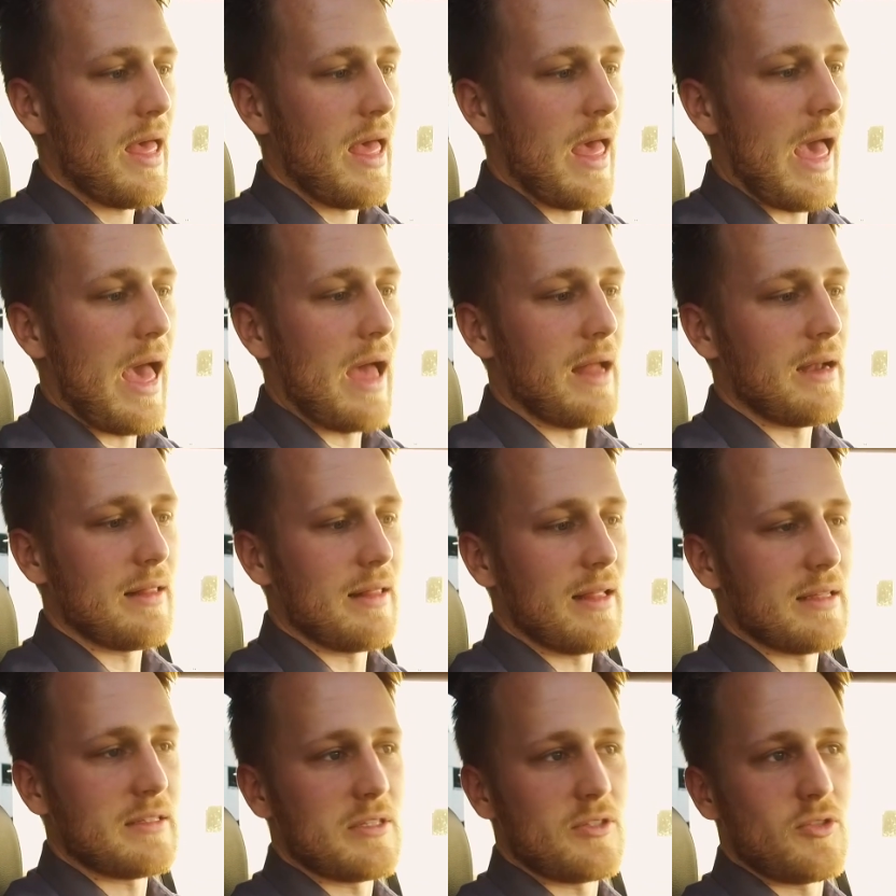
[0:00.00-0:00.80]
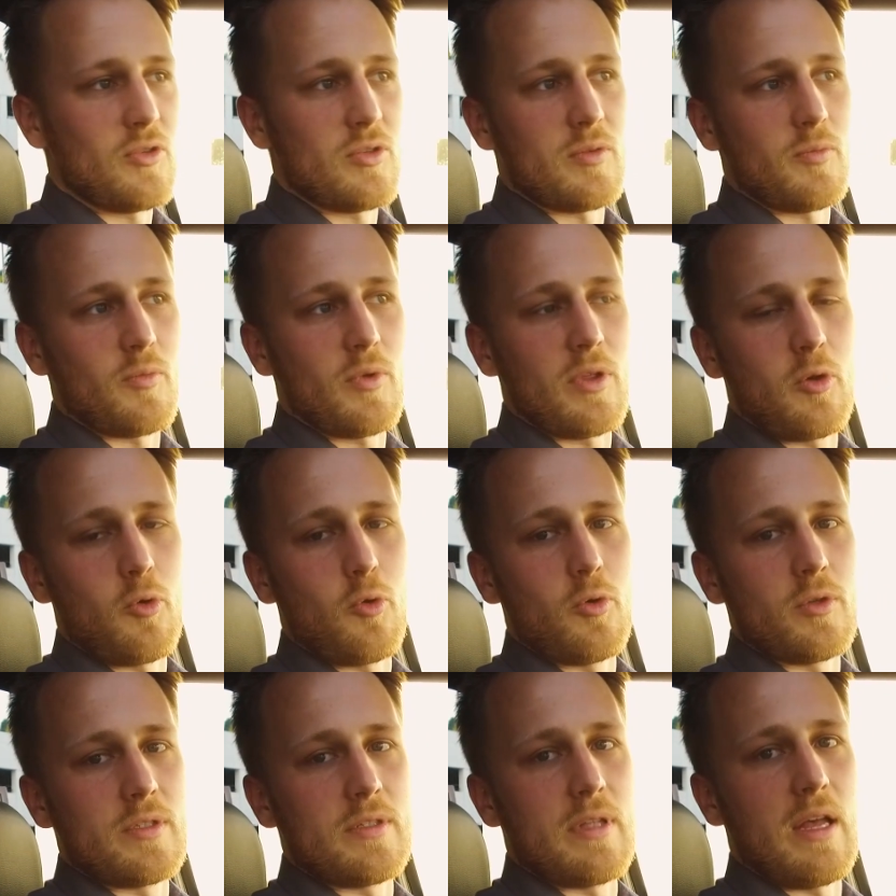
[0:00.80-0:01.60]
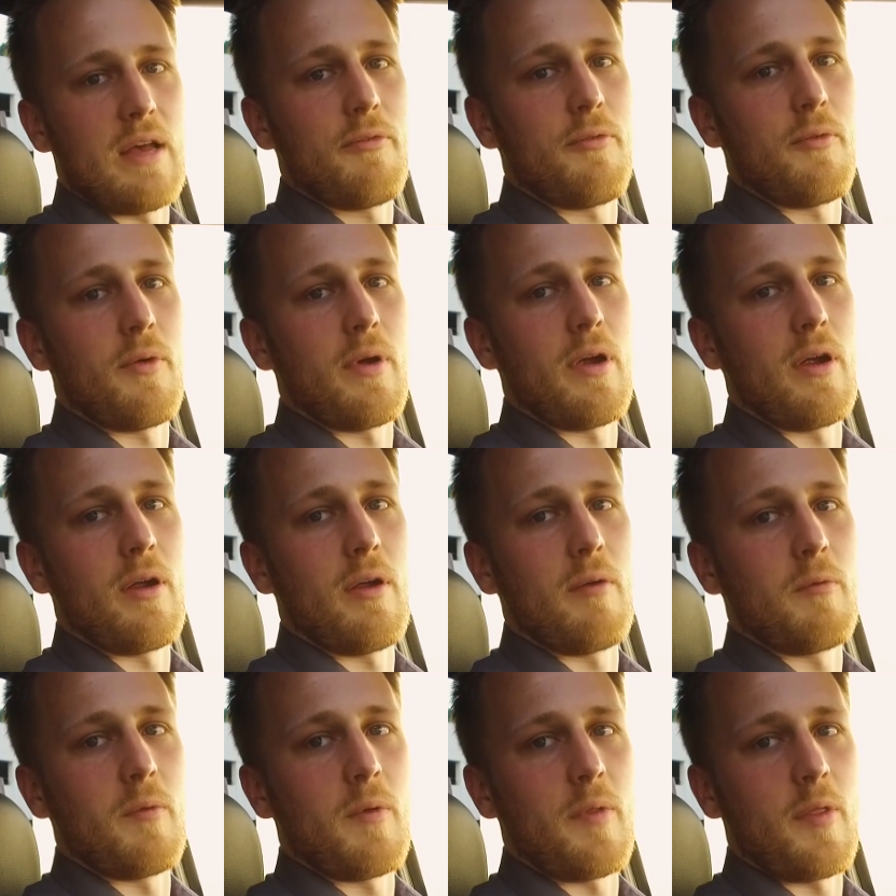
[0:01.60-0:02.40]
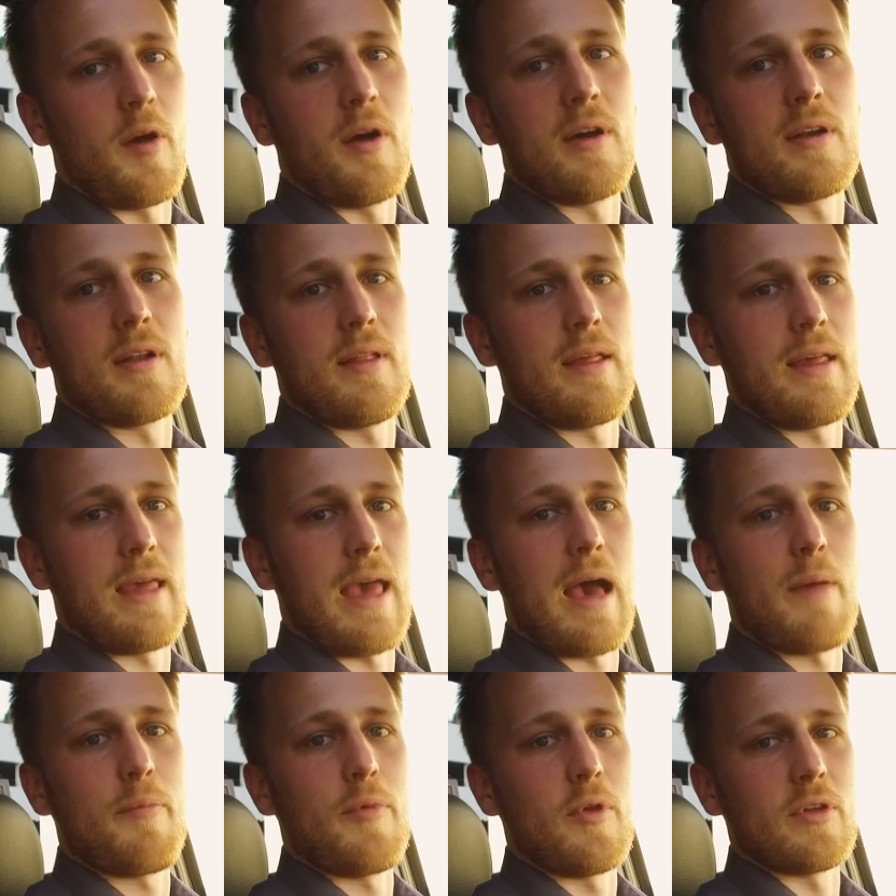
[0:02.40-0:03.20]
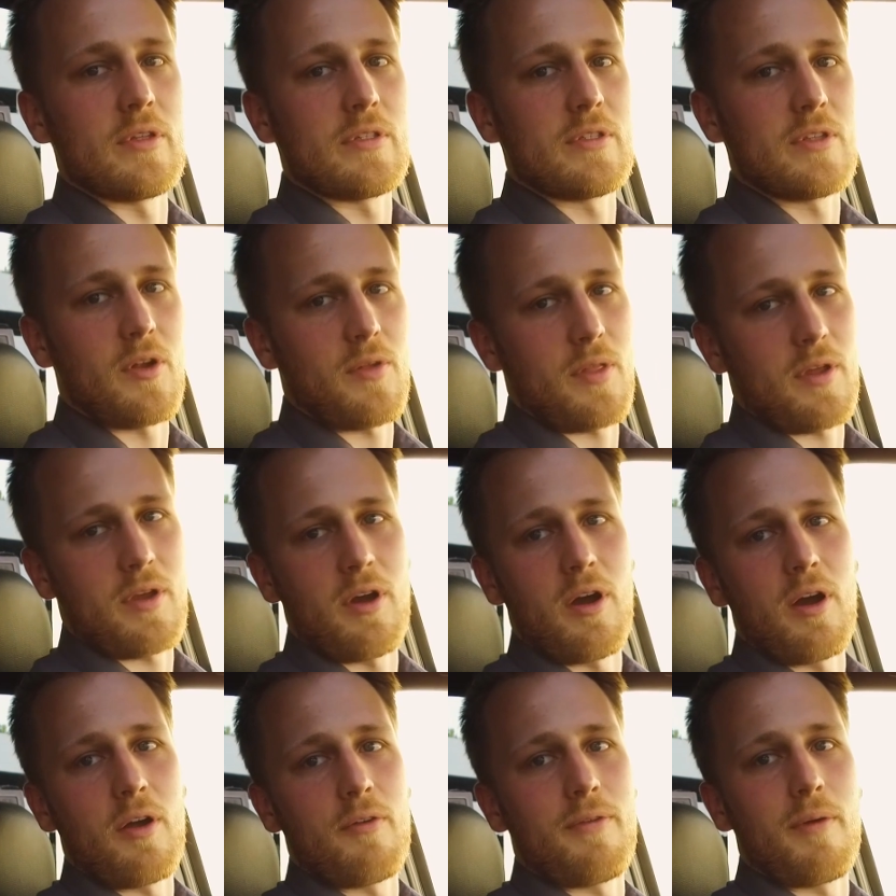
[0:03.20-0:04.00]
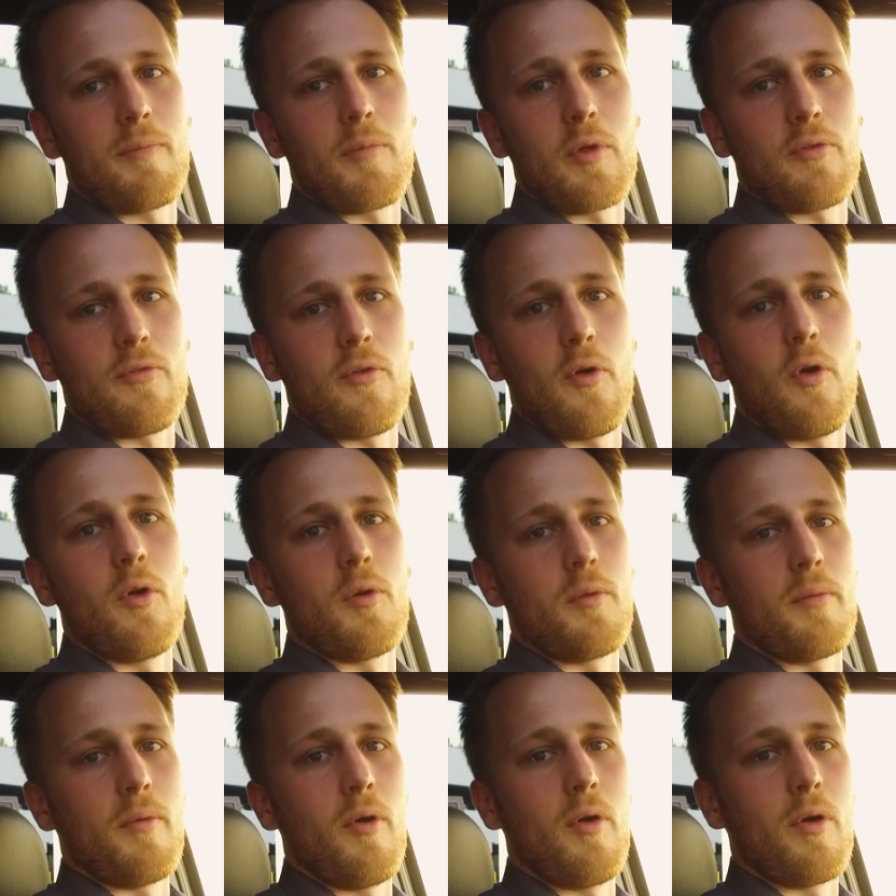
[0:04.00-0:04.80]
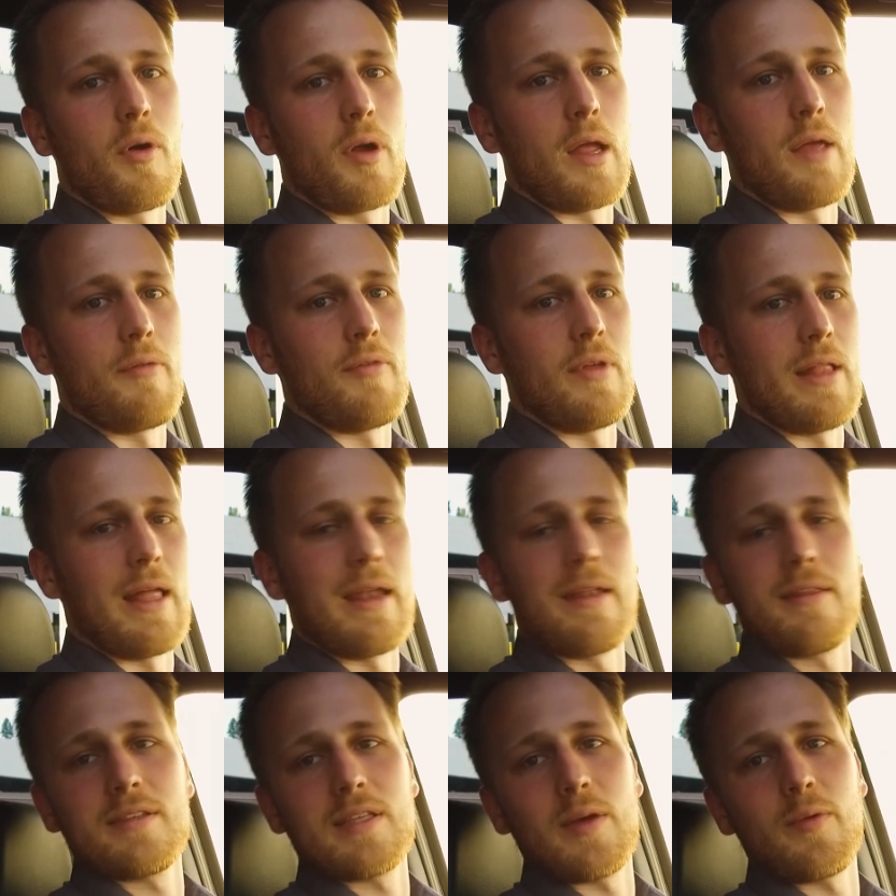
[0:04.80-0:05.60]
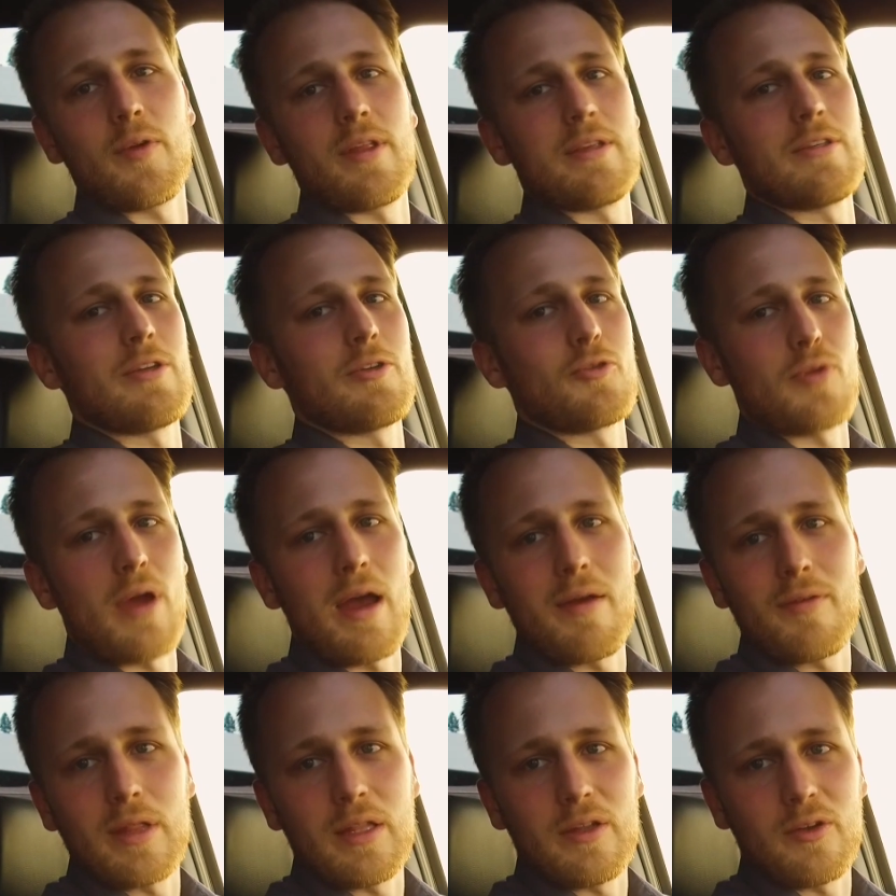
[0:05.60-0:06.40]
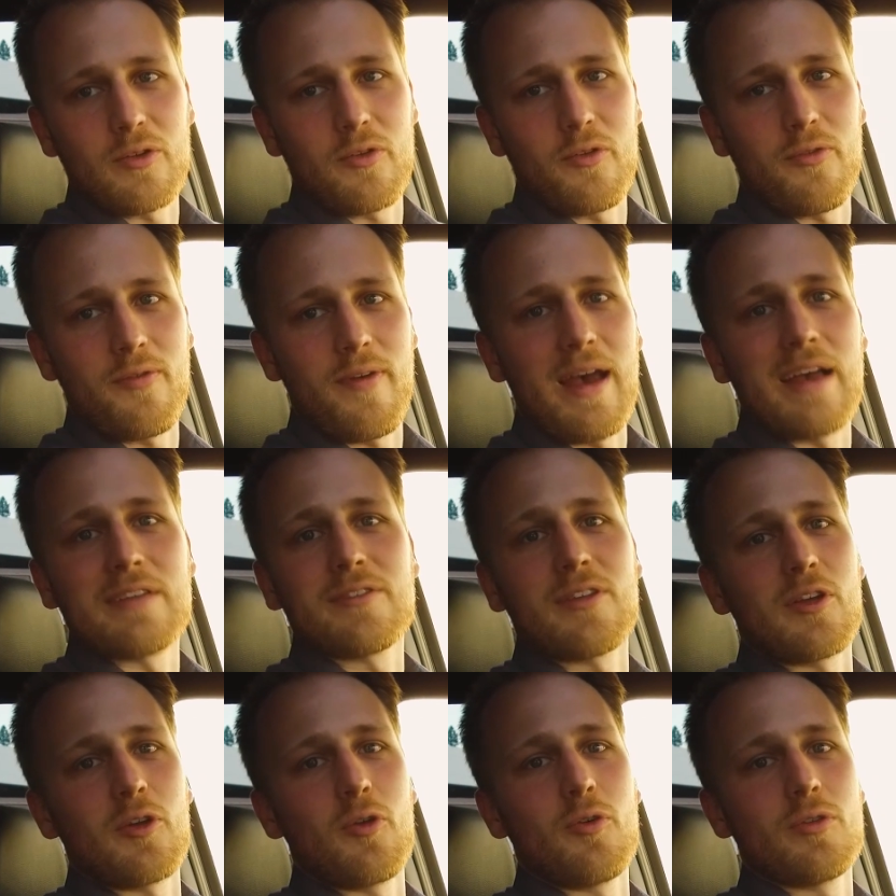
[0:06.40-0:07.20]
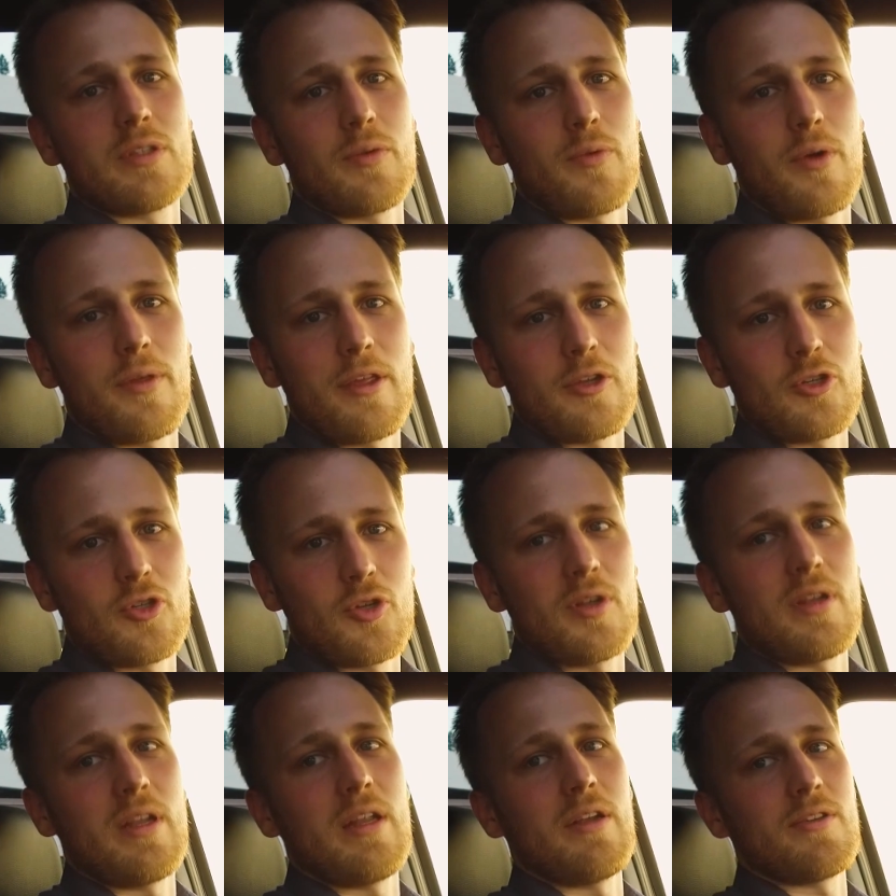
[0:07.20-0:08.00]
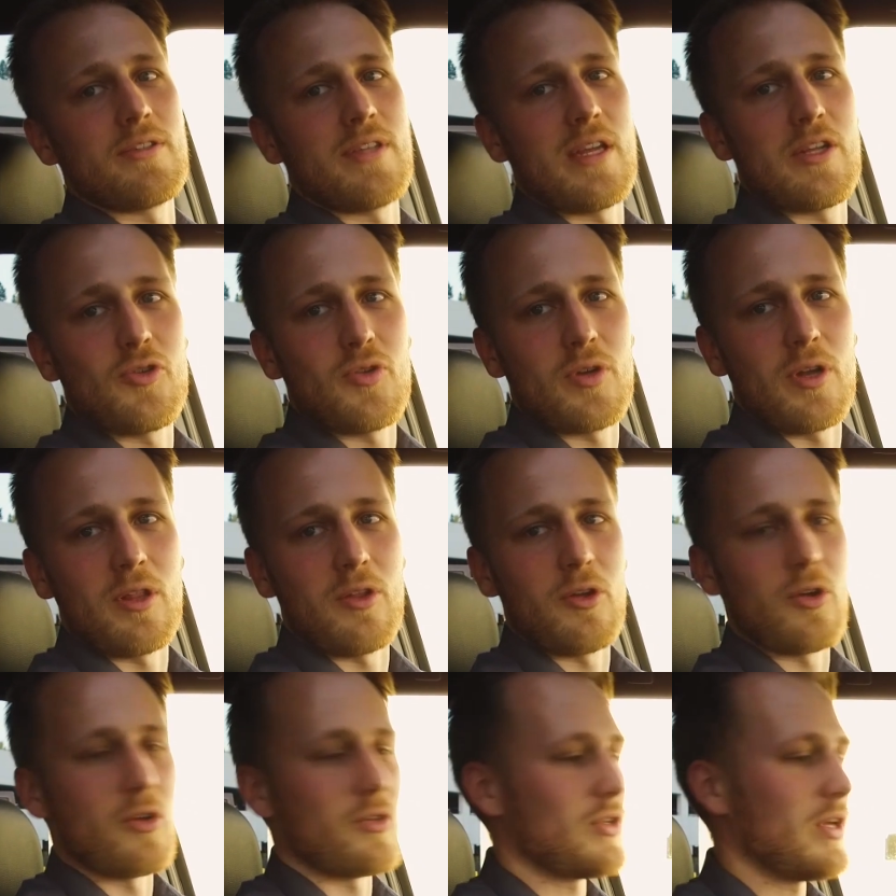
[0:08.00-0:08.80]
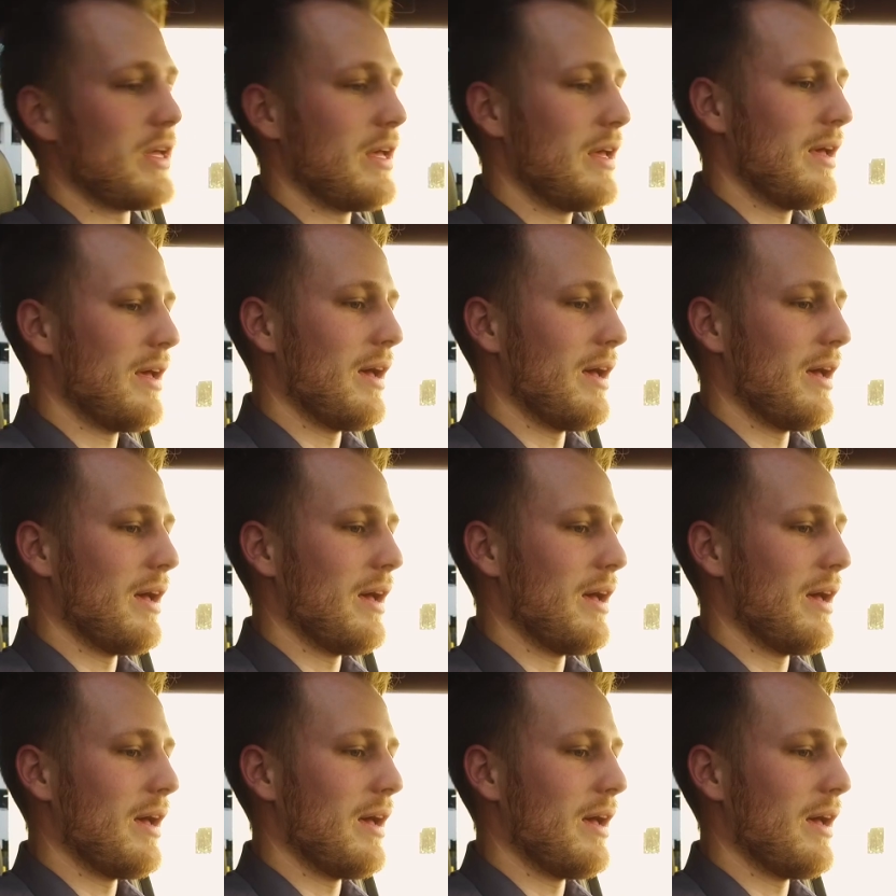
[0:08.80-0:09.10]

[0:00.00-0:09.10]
And it lets us do some really cool stuff where with the HondaLink app you can start the car from your phone, or if you lend it to someone and they start driving a little too fast or they go somewhere they shouldn't, it'll send you an alert.